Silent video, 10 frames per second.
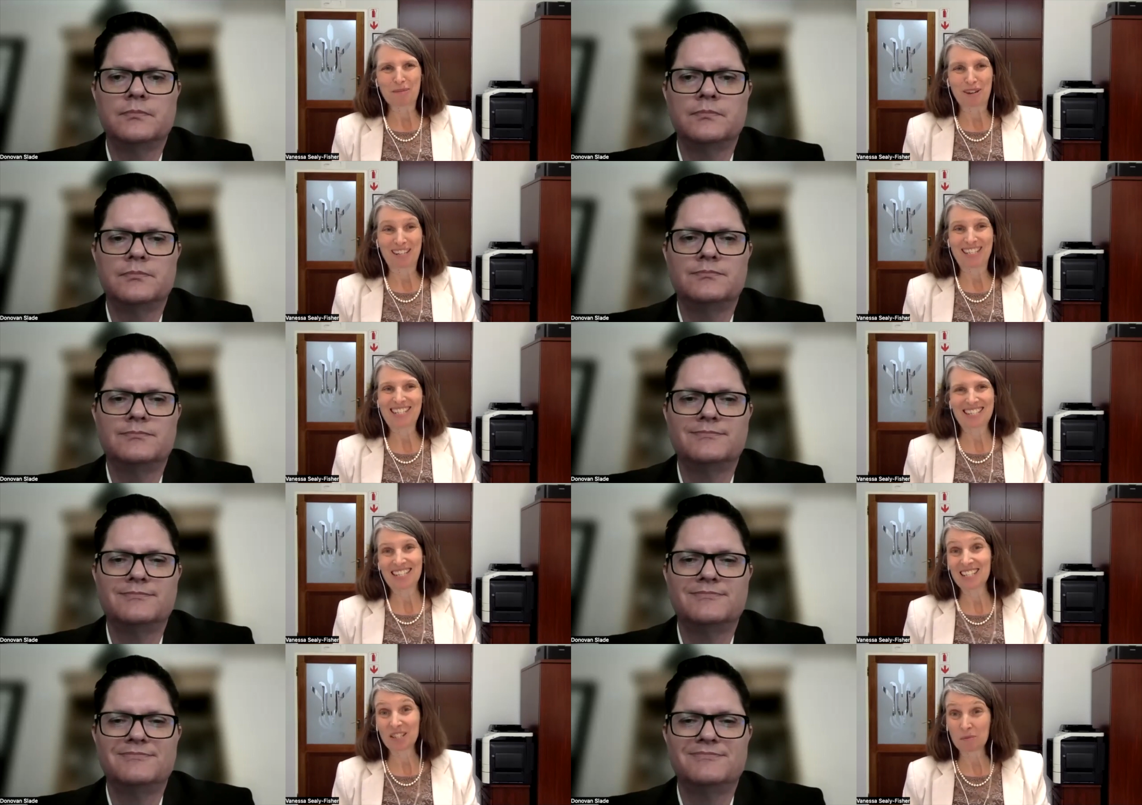Speaker 1: be honest and
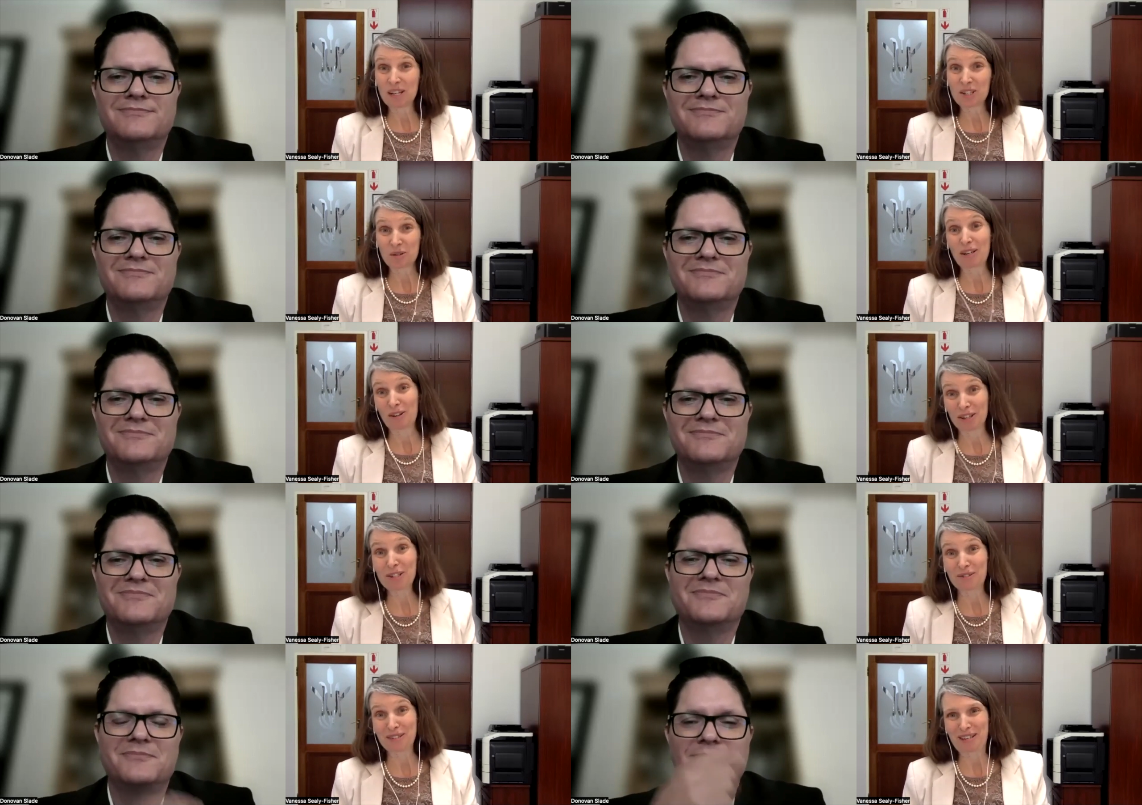tell us where should we not
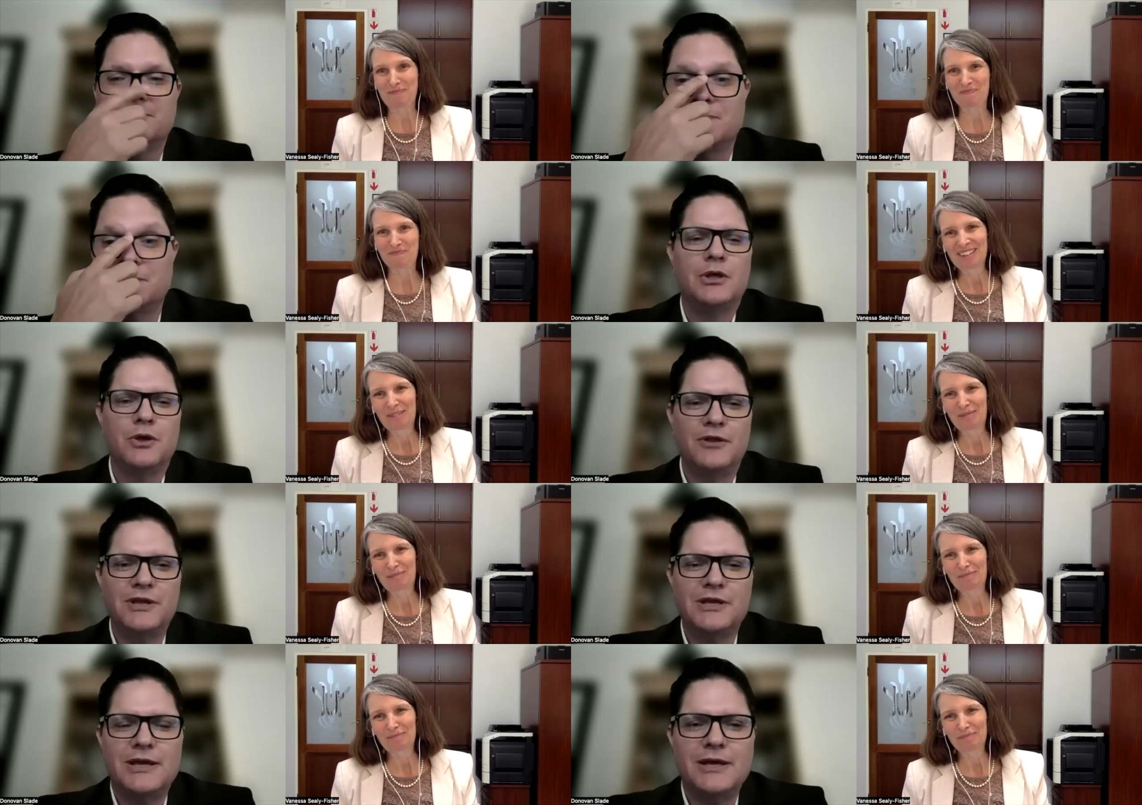use them?
Speaker 2: Yeah, I
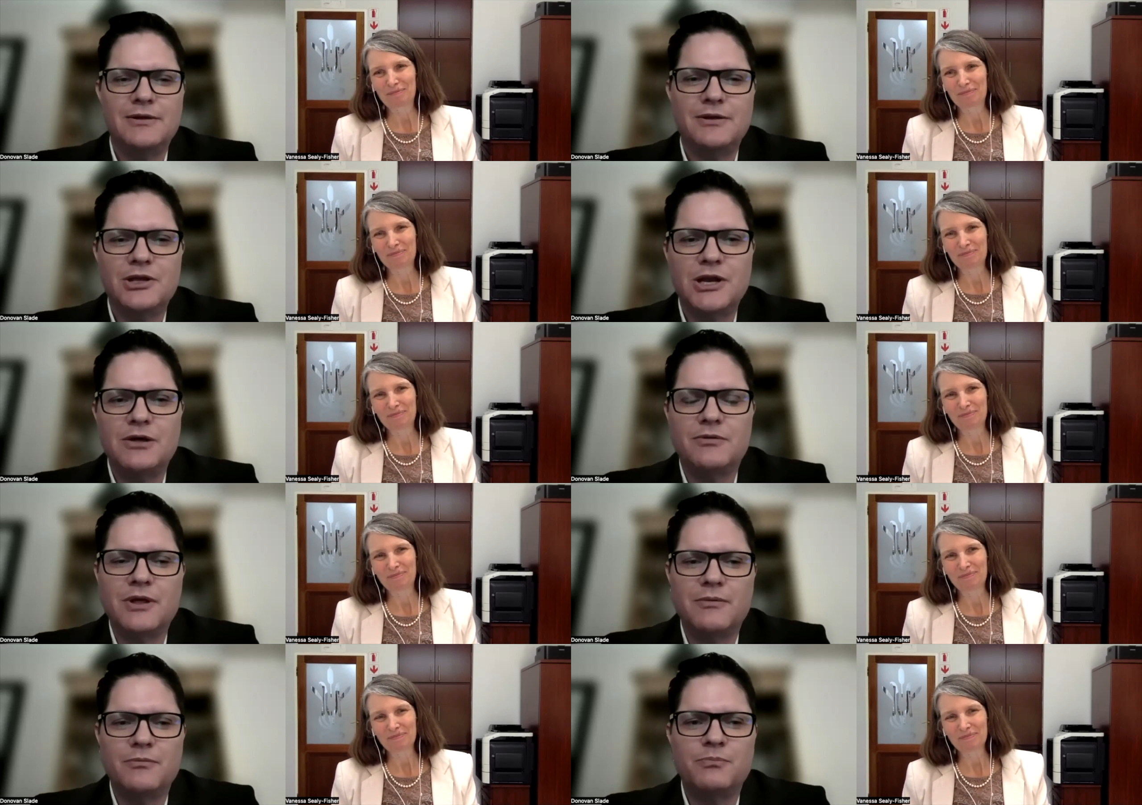think uh, you
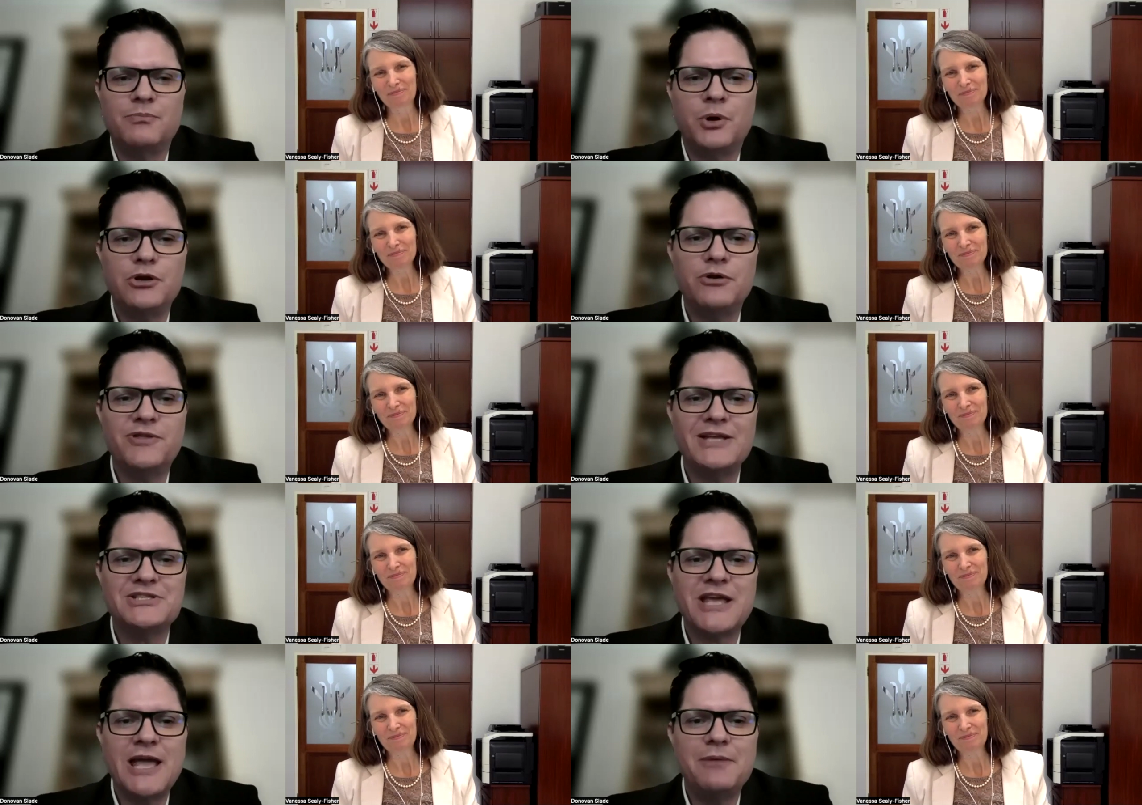know
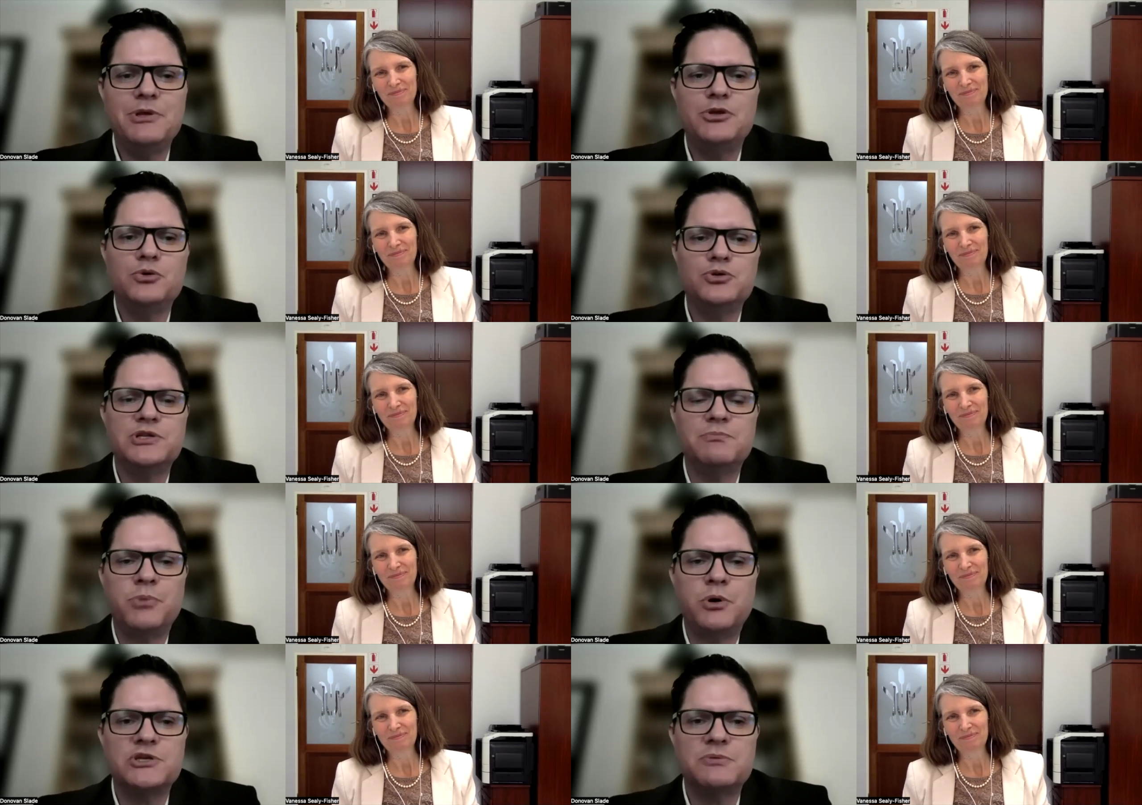polyurethanes can be used
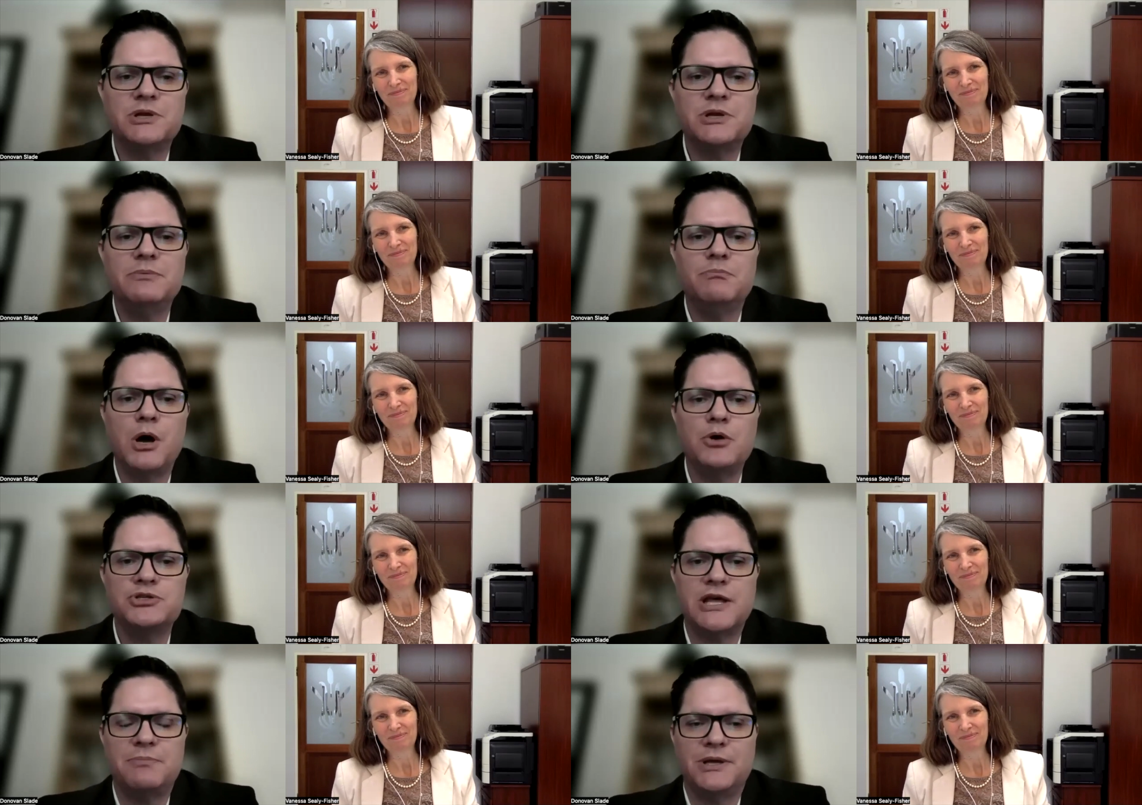in possibly
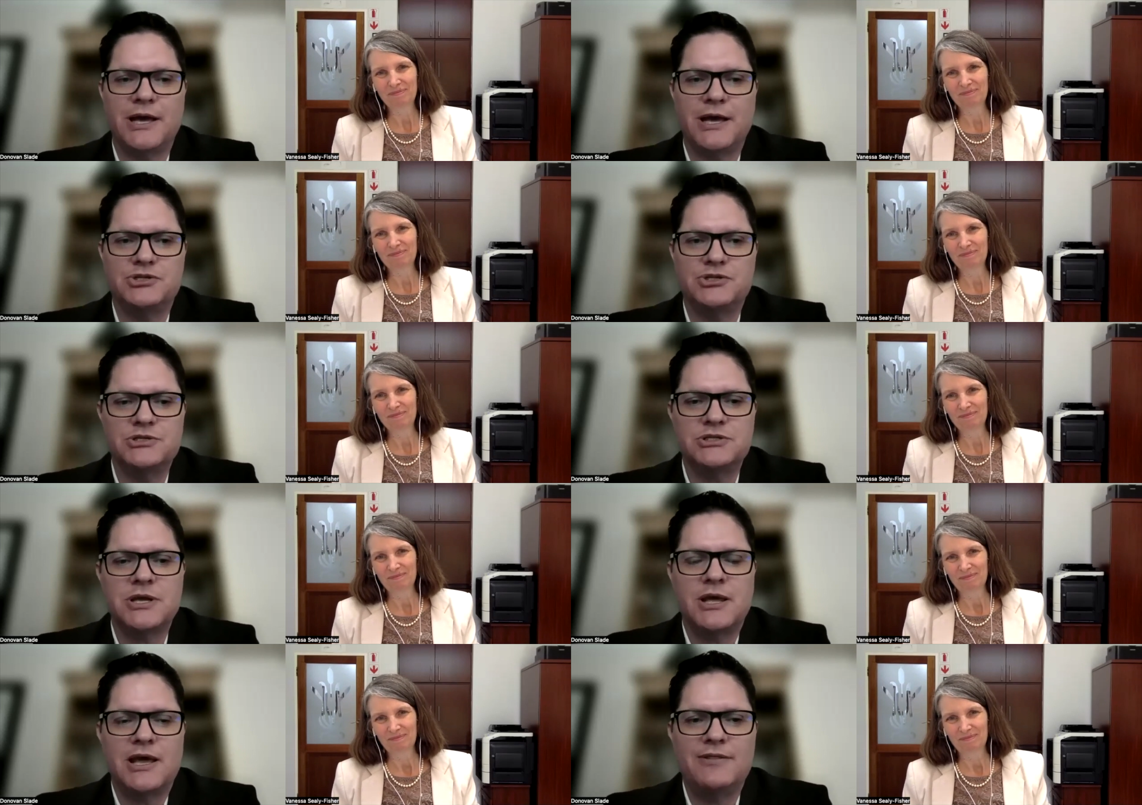most
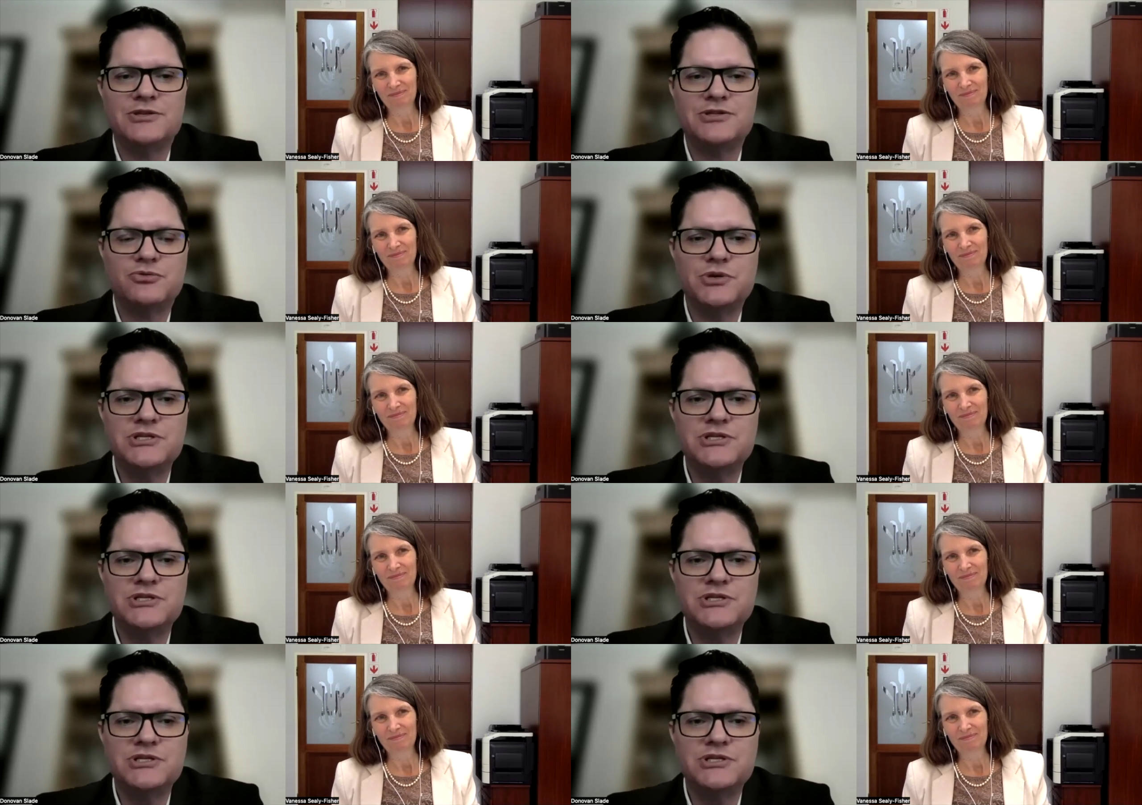applications, and that's the